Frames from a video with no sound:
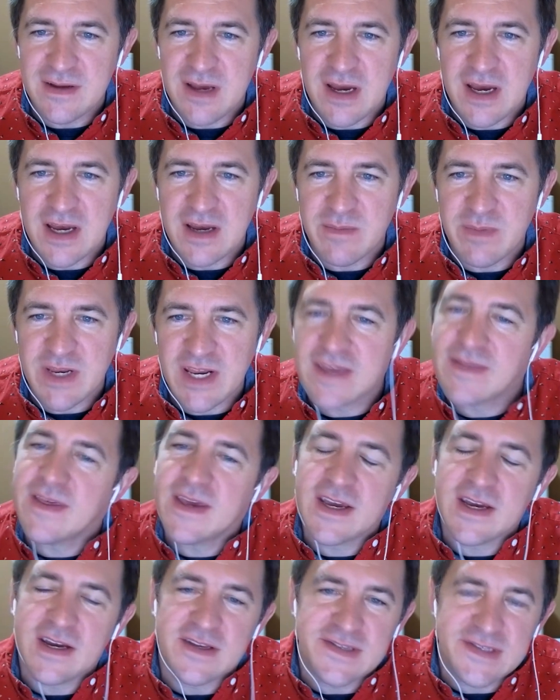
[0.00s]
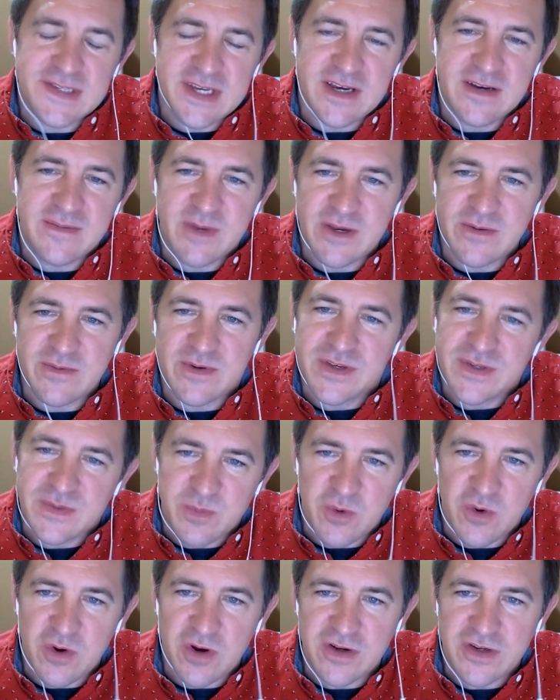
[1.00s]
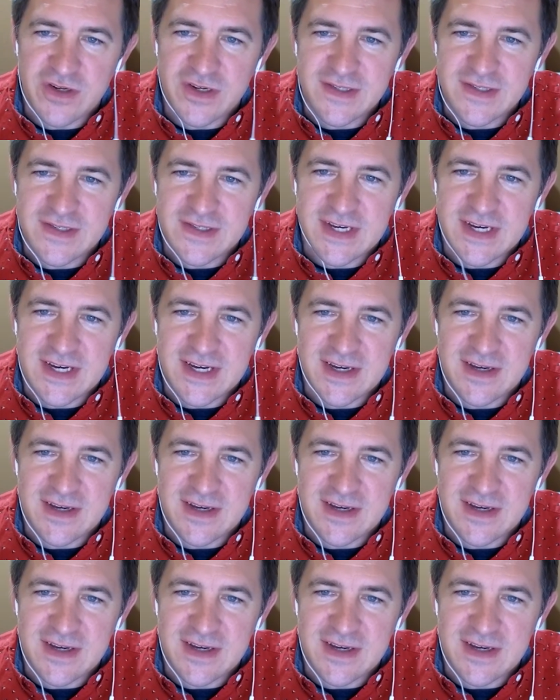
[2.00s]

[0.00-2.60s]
but I think on some it was more just